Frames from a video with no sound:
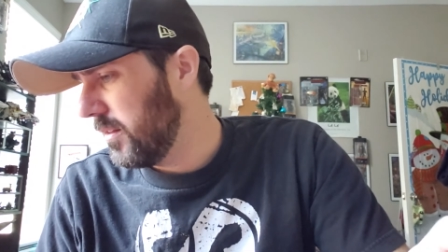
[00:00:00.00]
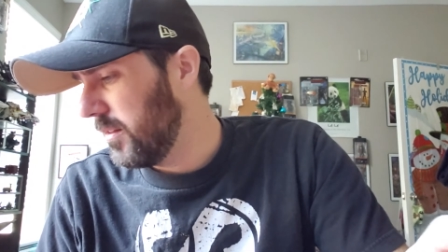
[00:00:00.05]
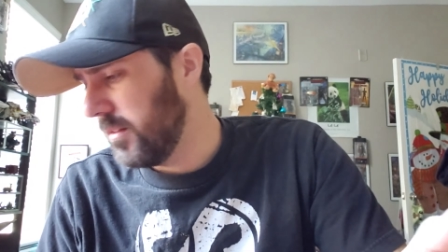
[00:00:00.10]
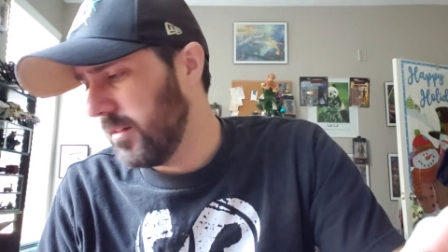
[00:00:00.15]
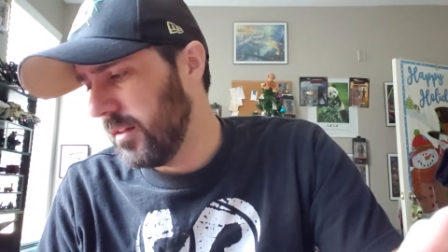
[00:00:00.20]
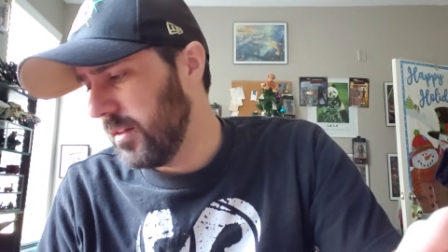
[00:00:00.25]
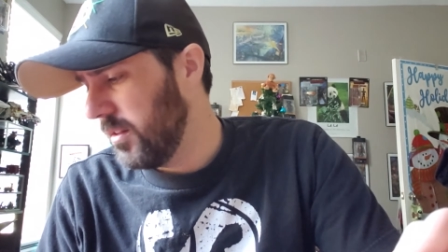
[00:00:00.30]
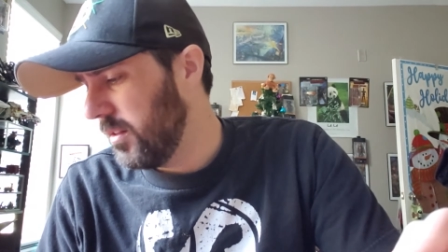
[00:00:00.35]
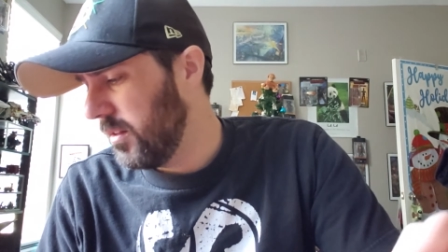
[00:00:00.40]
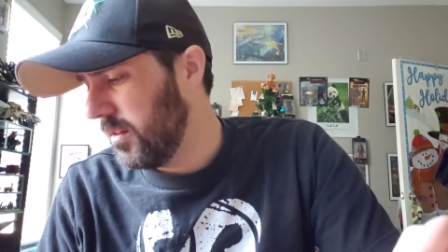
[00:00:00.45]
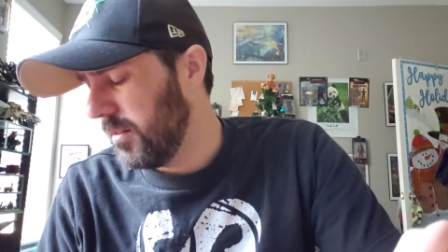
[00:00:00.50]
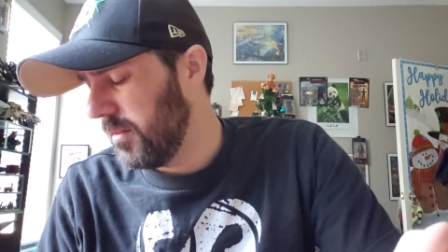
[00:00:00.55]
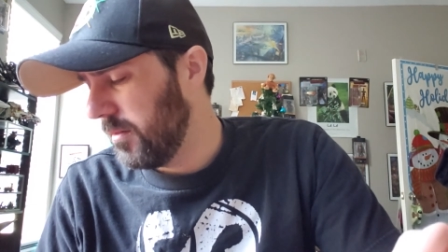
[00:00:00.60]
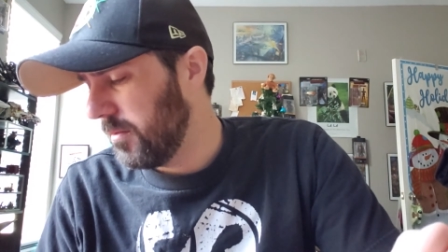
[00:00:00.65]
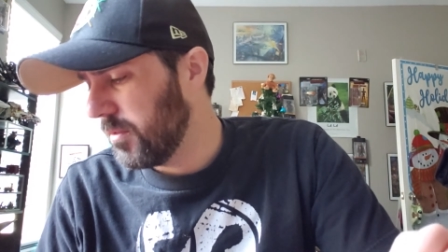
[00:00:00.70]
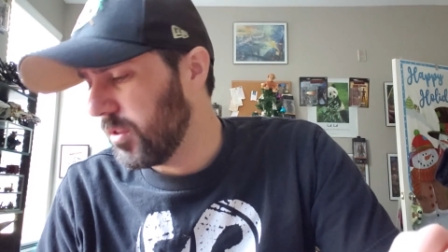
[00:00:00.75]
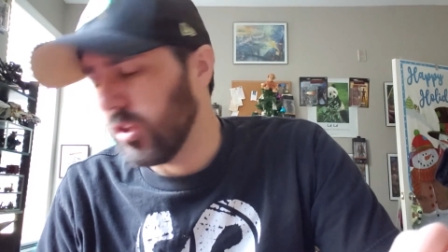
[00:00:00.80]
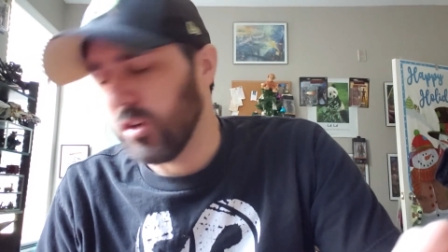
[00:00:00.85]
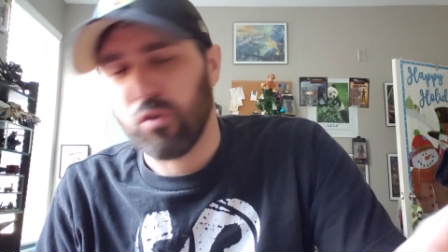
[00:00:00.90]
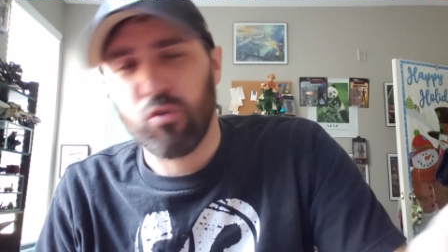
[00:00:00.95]

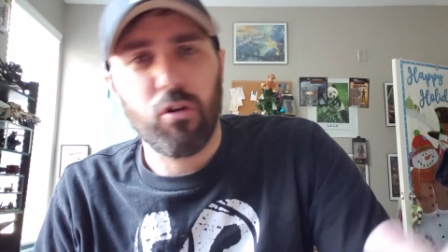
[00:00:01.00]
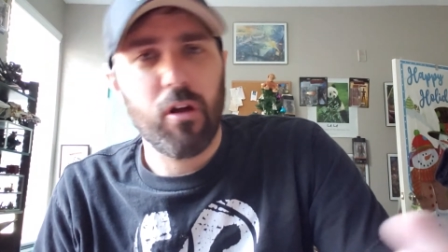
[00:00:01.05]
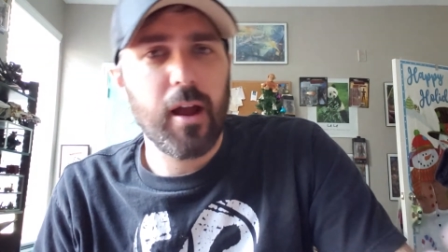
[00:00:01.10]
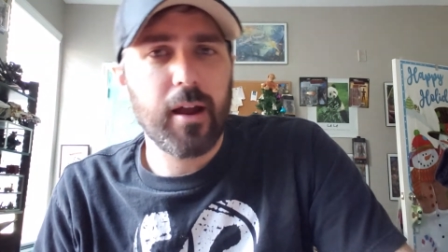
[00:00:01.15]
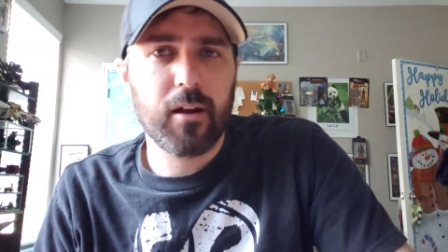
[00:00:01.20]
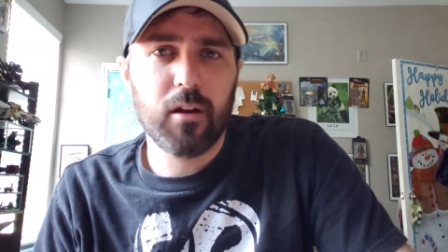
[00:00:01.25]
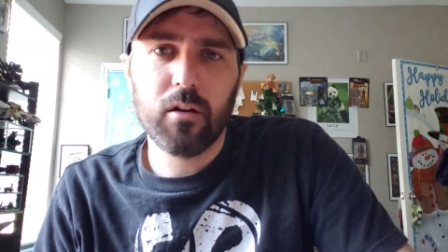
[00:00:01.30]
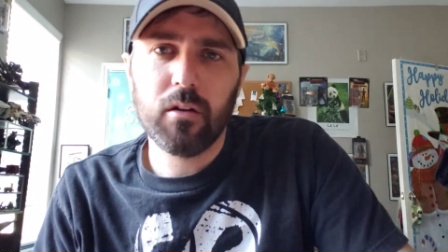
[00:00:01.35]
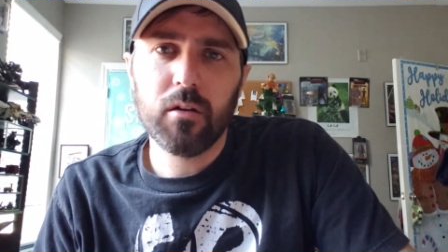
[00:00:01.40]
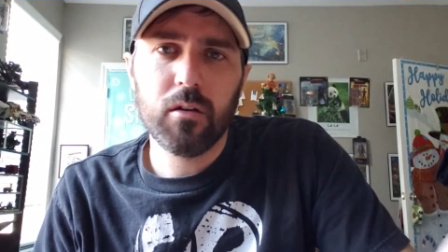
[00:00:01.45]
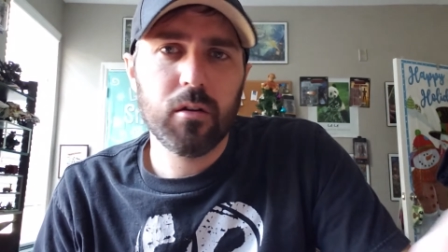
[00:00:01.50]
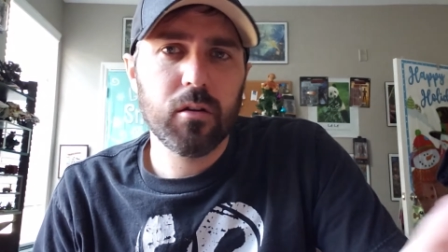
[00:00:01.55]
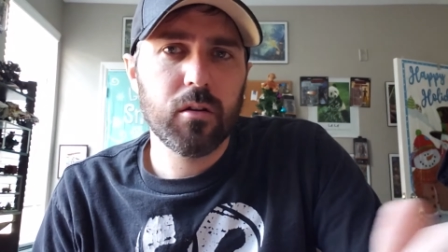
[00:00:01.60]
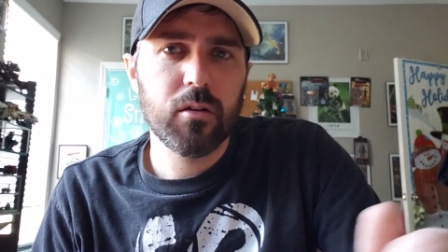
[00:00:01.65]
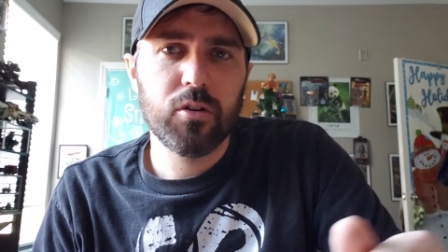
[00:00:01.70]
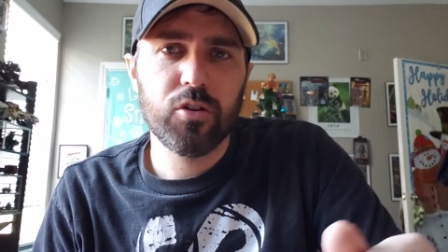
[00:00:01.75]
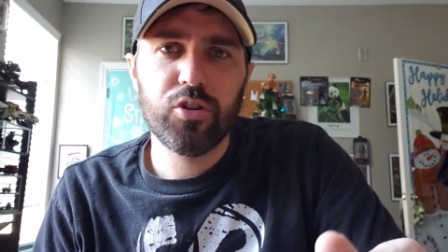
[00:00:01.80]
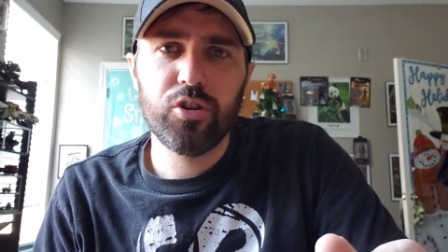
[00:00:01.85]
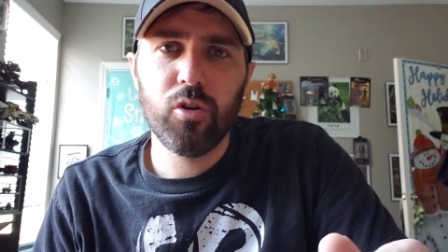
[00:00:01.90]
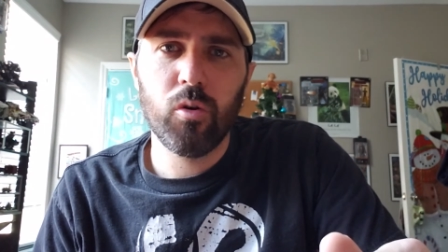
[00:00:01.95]
the cracker,
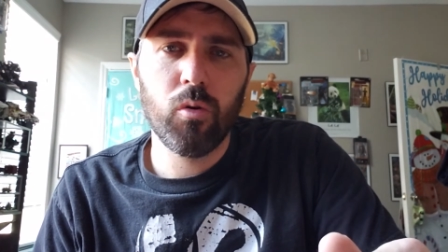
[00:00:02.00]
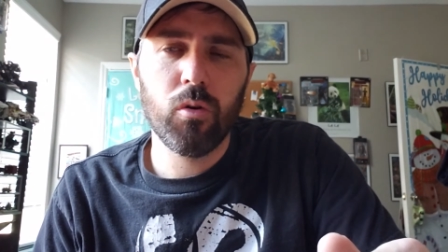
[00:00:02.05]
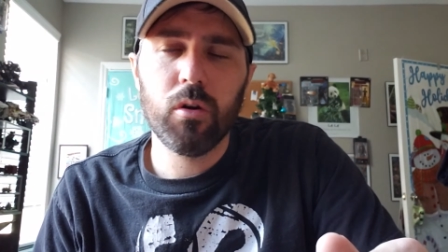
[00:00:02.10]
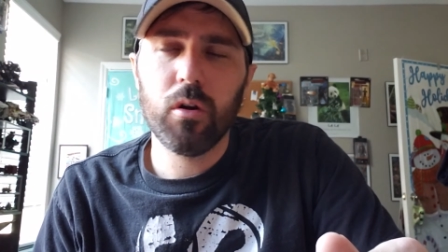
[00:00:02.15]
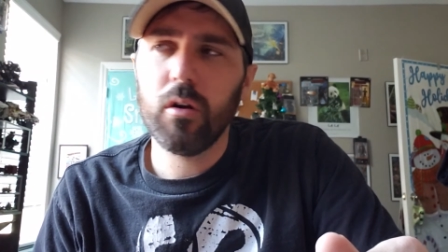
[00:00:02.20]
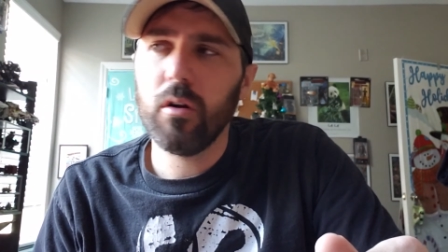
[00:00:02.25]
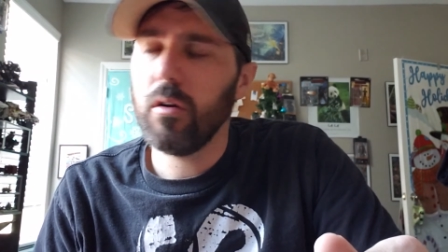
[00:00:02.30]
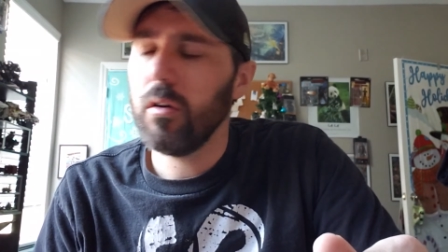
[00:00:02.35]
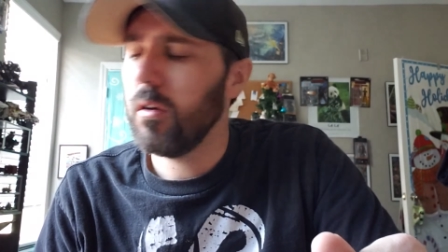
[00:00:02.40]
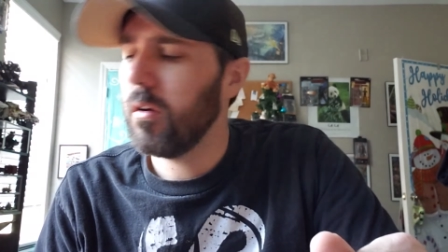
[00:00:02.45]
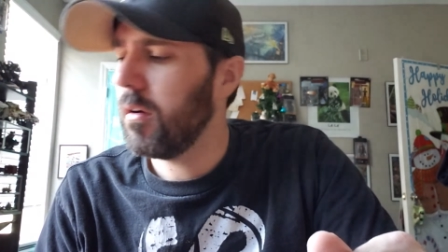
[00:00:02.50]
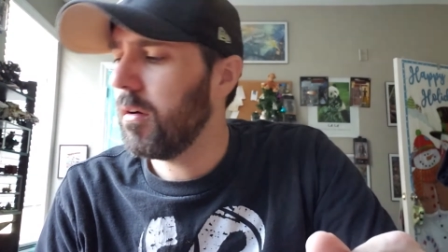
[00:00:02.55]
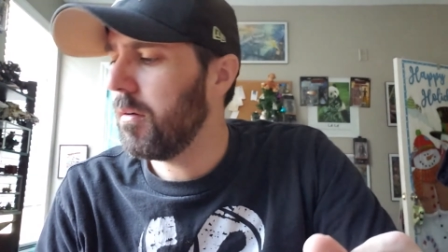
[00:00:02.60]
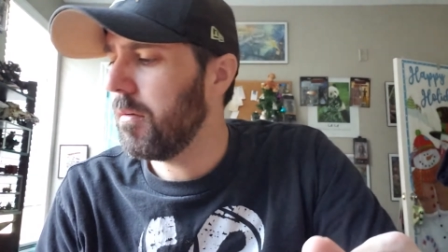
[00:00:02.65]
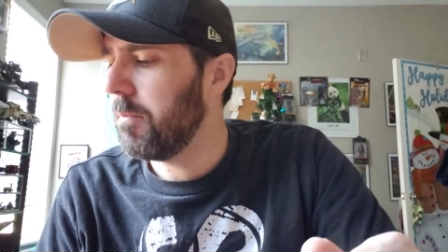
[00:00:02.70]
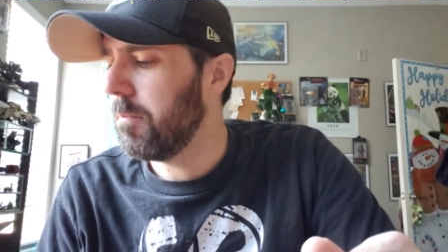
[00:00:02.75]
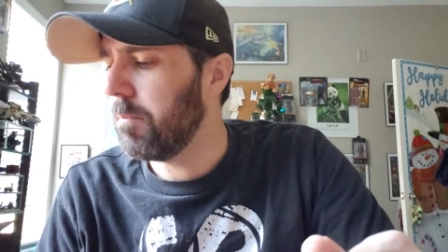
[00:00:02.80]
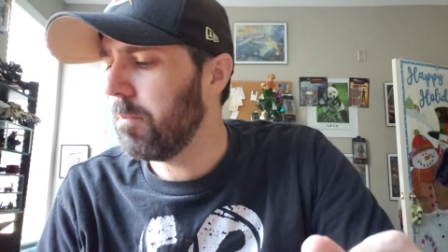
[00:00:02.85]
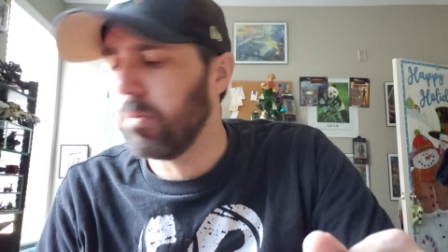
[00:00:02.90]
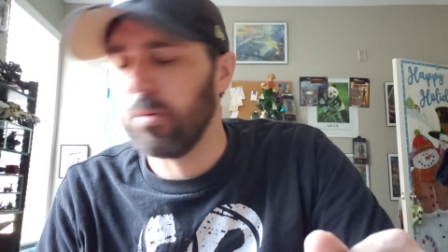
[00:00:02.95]
sure.
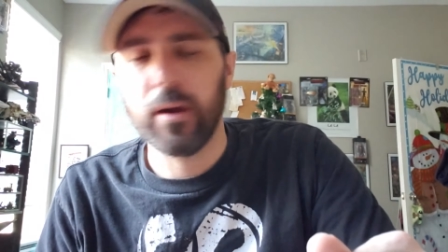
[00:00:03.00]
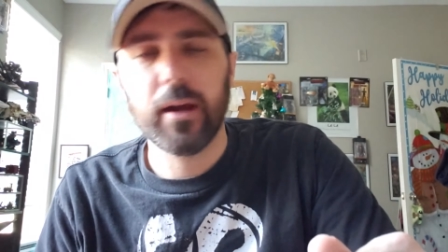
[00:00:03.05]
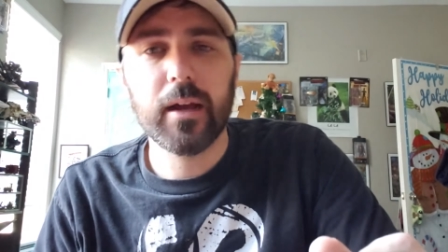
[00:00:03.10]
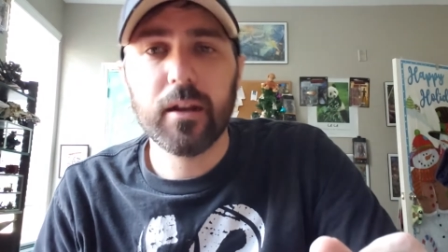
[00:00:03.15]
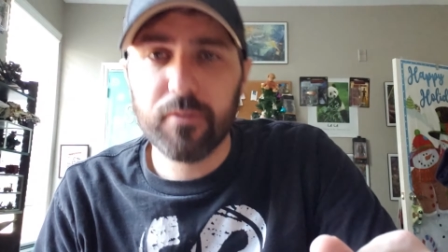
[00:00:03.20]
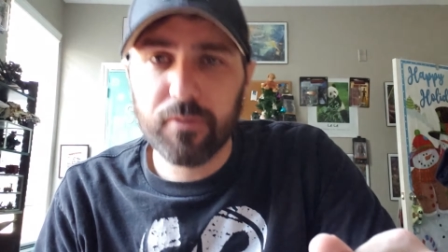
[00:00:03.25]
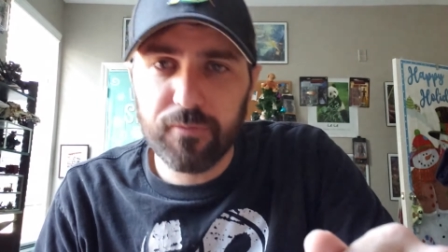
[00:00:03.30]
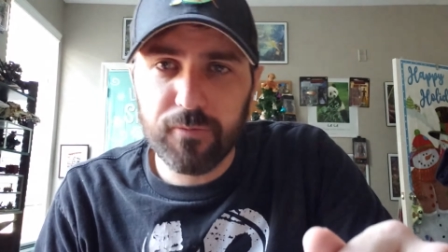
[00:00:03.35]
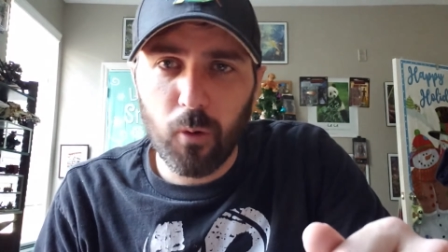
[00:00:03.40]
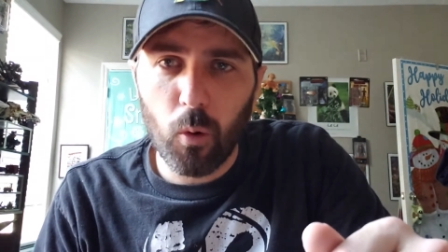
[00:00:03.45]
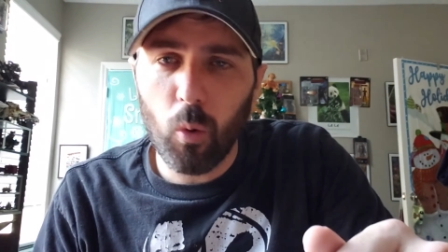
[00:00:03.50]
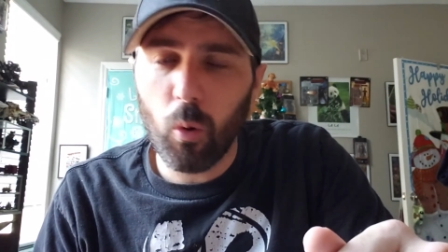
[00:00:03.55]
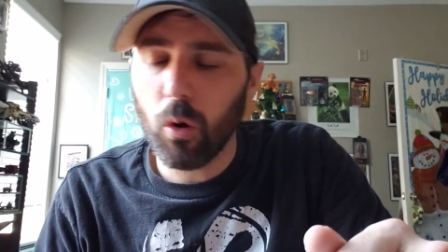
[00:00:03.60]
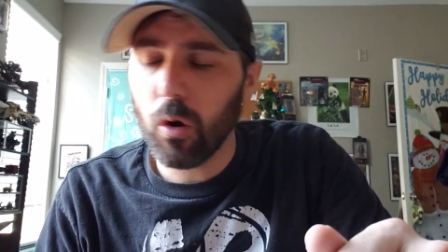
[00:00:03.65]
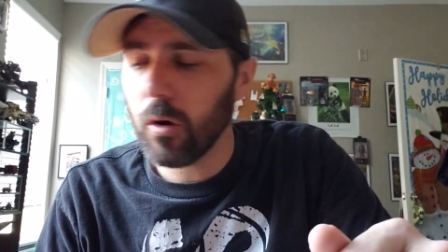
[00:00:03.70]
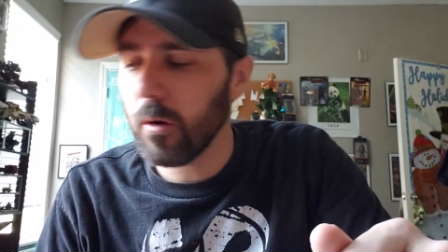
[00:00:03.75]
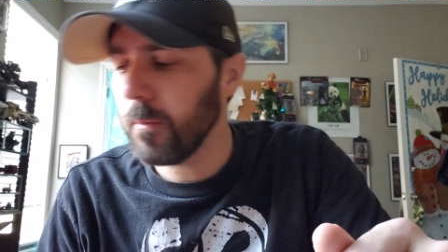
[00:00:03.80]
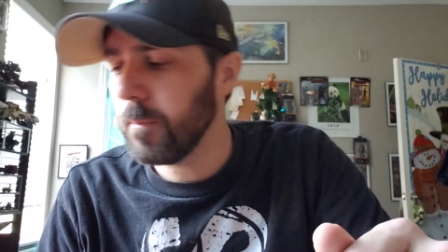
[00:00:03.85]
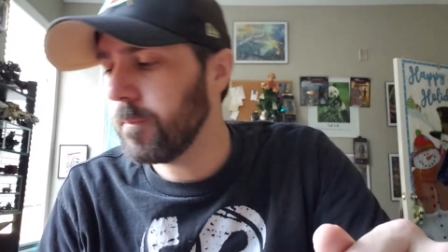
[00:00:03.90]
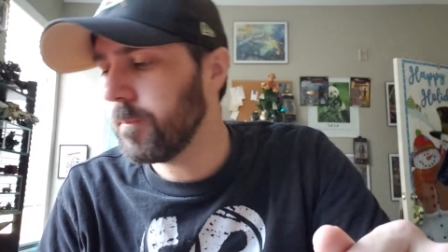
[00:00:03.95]
Bread,
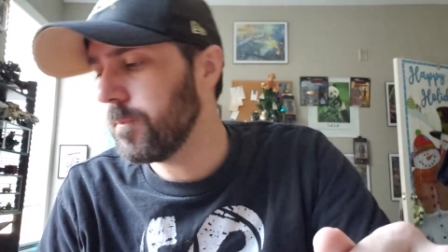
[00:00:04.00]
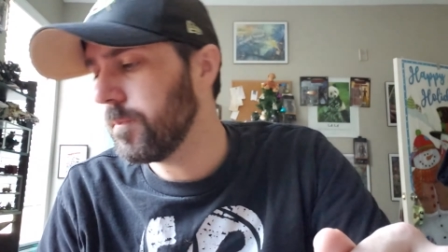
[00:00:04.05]
4.